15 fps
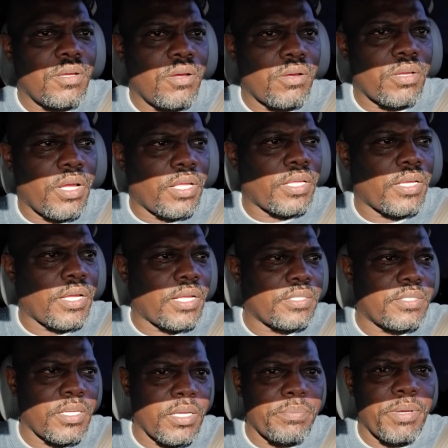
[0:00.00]
Guys, I gotta
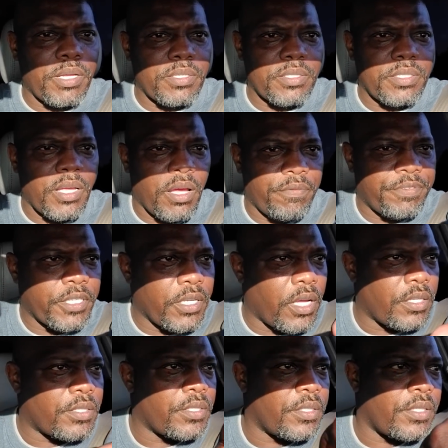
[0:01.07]
tell you about this heifer
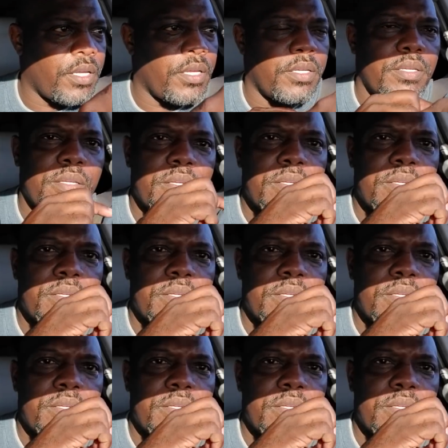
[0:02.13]
yesterday.